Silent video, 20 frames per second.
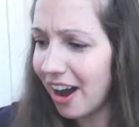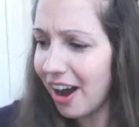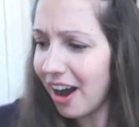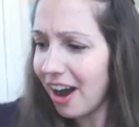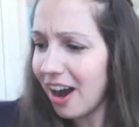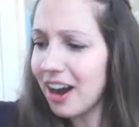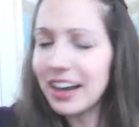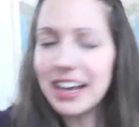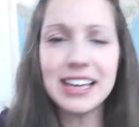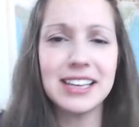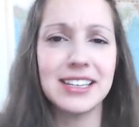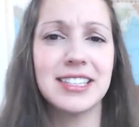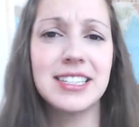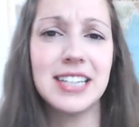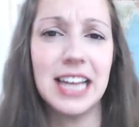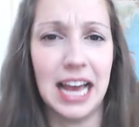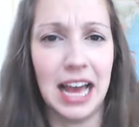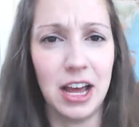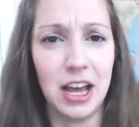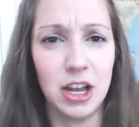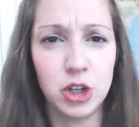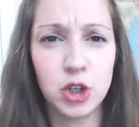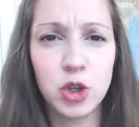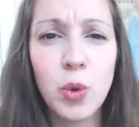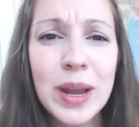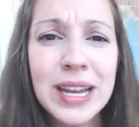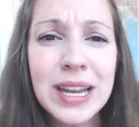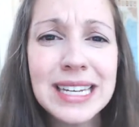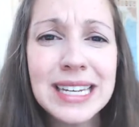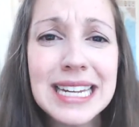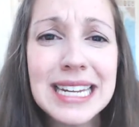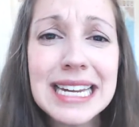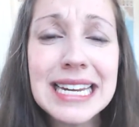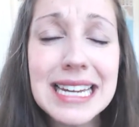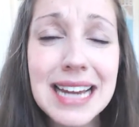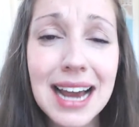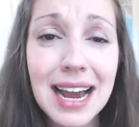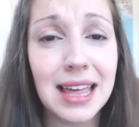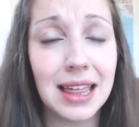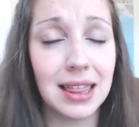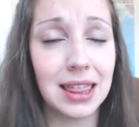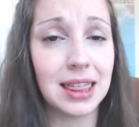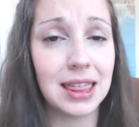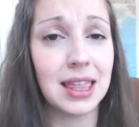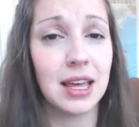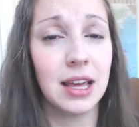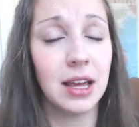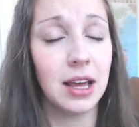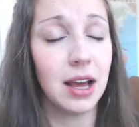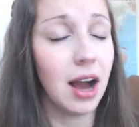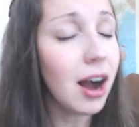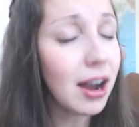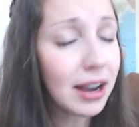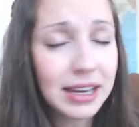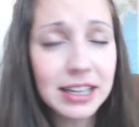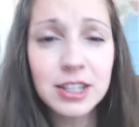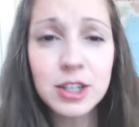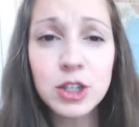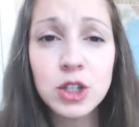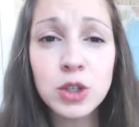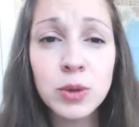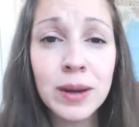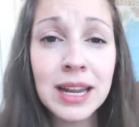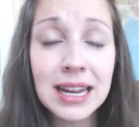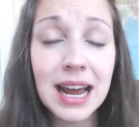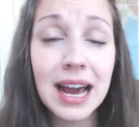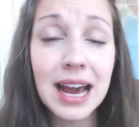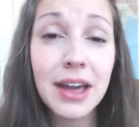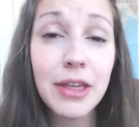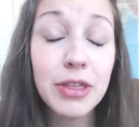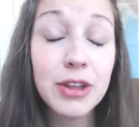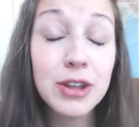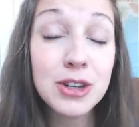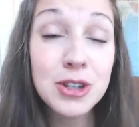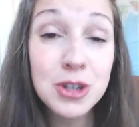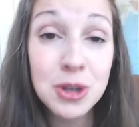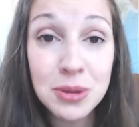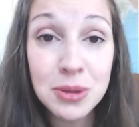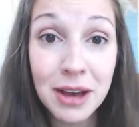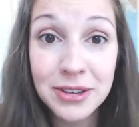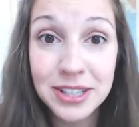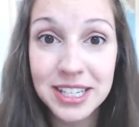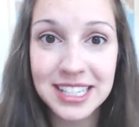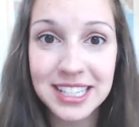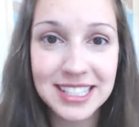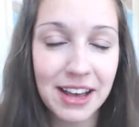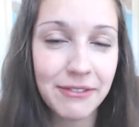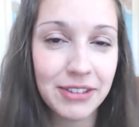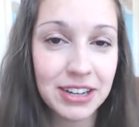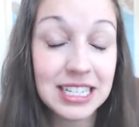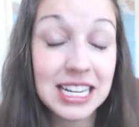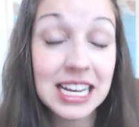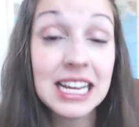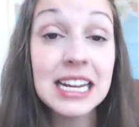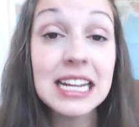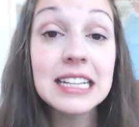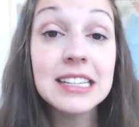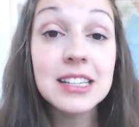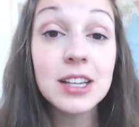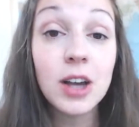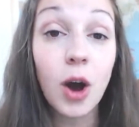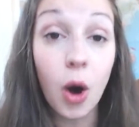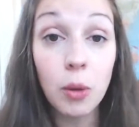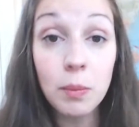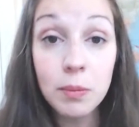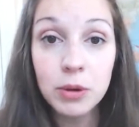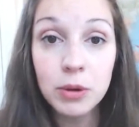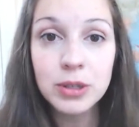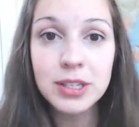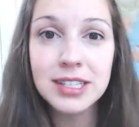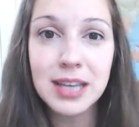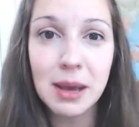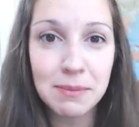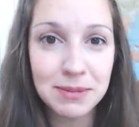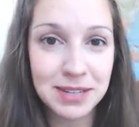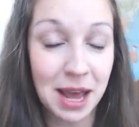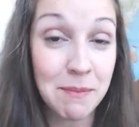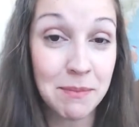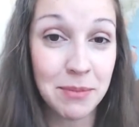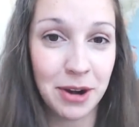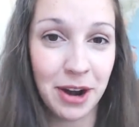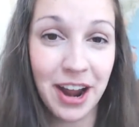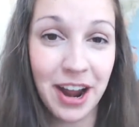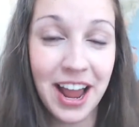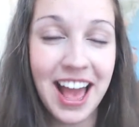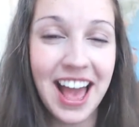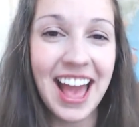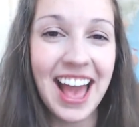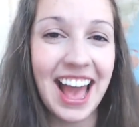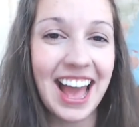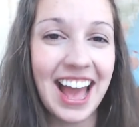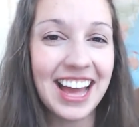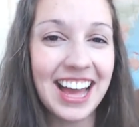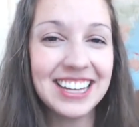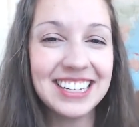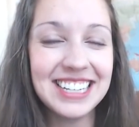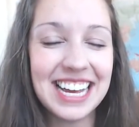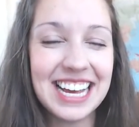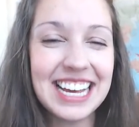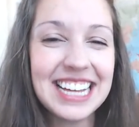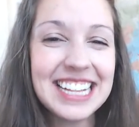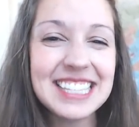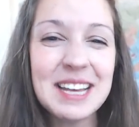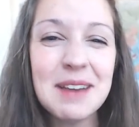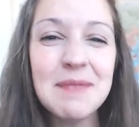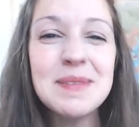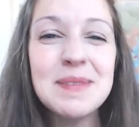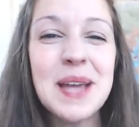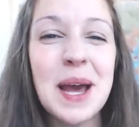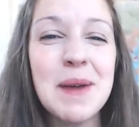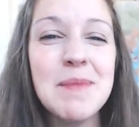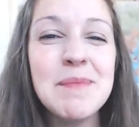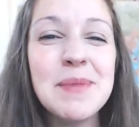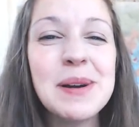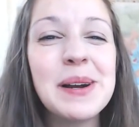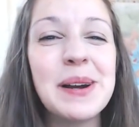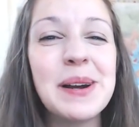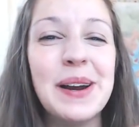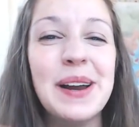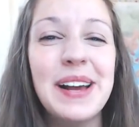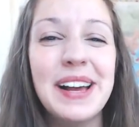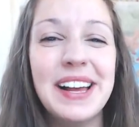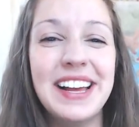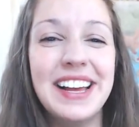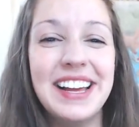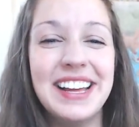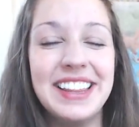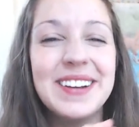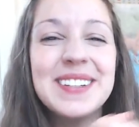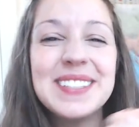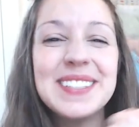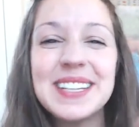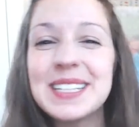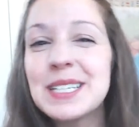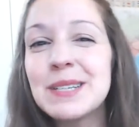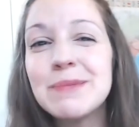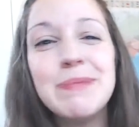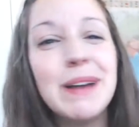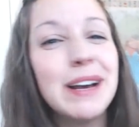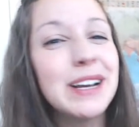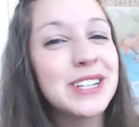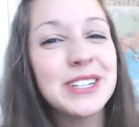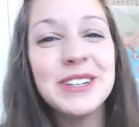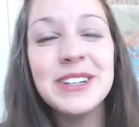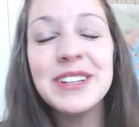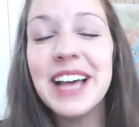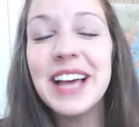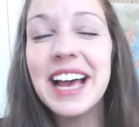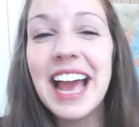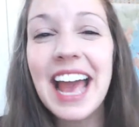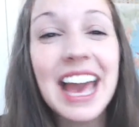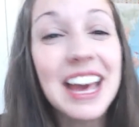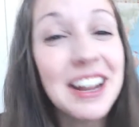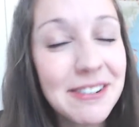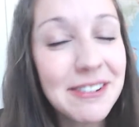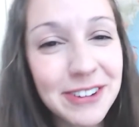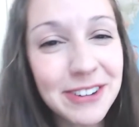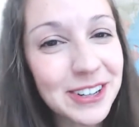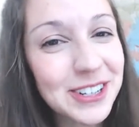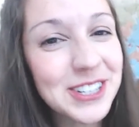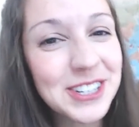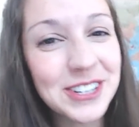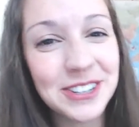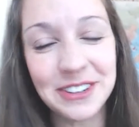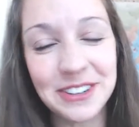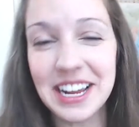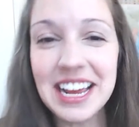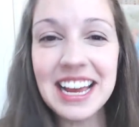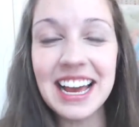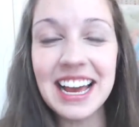August 29th. August 29th, 2017. It's almost September. And in September, there's a special anniversary.